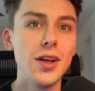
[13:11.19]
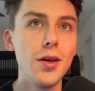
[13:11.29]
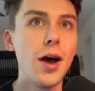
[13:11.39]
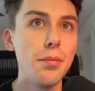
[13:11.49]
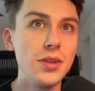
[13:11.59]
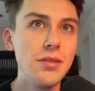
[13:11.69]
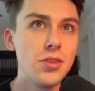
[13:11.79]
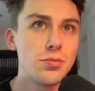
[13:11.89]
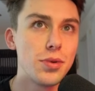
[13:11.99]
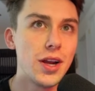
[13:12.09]
I believe this
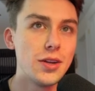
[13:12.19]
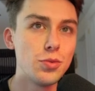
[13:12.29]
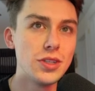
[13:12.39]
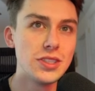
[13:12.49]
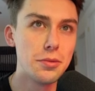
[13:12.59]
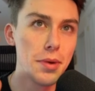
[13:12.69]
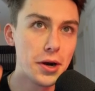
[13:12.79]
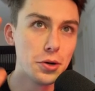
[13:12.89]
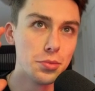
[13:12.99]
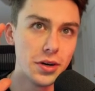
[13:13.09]
brand was an
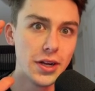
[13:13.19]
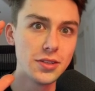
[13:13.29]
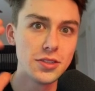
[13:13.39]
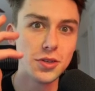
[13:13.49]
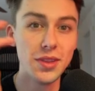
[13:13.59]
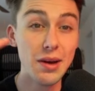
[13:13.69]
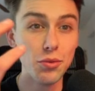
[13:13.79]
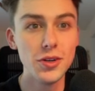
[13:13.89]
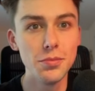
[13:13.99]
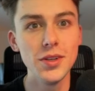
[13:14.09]
apparel brand, so that
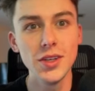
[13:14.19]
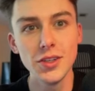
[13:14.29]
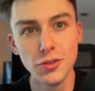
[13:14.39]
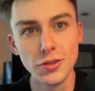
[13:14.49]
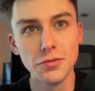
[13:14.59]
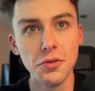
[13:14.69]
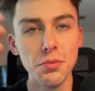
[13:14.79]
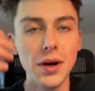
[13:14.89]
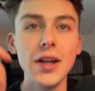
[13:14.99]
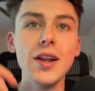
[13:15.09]
would be useful,
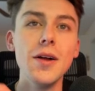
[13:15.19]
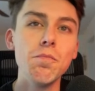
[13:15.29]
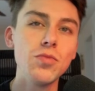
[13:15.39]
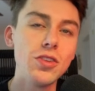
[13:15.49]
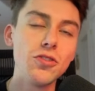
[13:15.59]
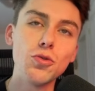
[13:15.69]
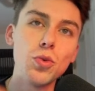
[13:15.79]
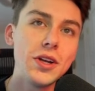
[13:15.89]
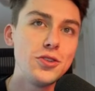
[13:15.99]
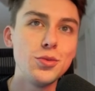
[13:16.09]
but this is way
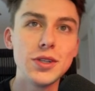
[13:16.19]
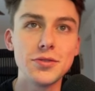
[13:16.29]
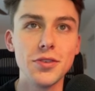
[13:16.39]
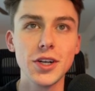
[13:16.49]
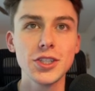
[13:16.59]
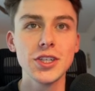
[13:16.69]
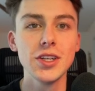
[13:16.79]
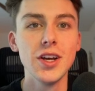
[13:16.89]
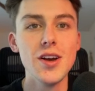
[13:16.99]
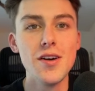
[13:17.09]
too much friction
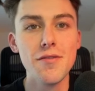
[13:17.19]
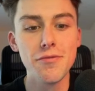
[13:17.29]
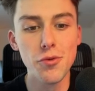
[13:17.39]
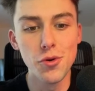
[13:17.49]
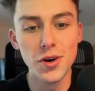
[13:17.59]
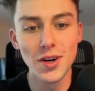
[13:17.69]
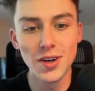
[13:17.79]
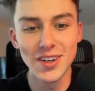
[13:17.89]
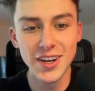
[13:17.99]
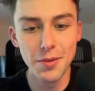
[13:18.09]
for
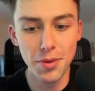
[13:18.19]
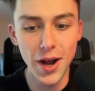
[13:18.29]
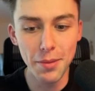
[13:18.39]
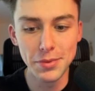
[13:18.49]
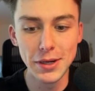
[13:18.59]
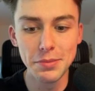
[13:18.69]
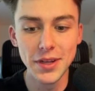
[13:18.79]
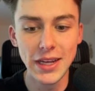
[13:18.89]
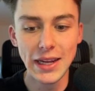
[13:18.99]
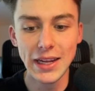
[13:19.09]
a pop-up,
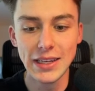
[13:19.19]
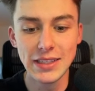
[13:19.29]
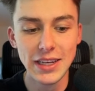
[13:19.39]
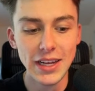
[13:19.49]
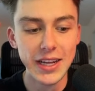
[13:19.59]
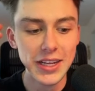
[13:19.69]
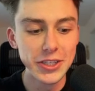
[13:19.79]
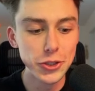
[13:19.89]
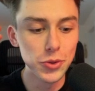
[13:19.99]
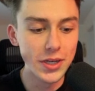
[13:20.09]
and
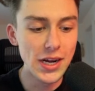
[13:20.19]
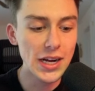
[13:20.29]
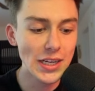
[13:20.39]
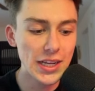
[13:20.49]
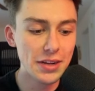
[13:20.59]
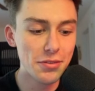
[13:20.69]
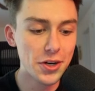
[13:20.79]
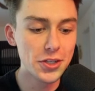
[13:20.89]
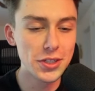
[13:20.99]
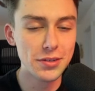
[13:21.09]
you are not going to get a very
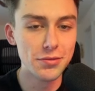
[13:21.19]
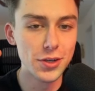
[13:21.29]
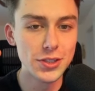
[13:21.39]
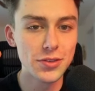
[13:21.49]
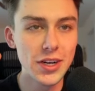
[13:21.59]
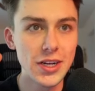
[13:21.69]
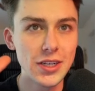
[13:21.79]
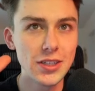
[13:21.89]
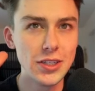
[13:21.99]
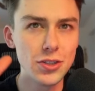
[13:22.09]
good conversion rate here,
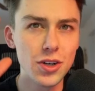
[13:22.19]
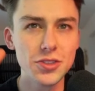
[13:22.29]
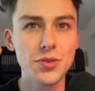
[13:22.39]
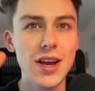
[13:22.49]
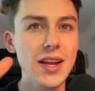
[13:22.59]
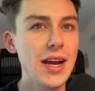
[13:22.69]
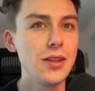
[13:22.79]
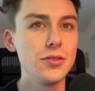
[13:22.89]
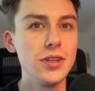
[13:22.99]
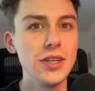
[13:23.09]
and you're also not
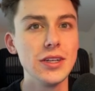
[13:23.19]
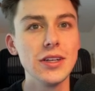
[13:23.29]
gathering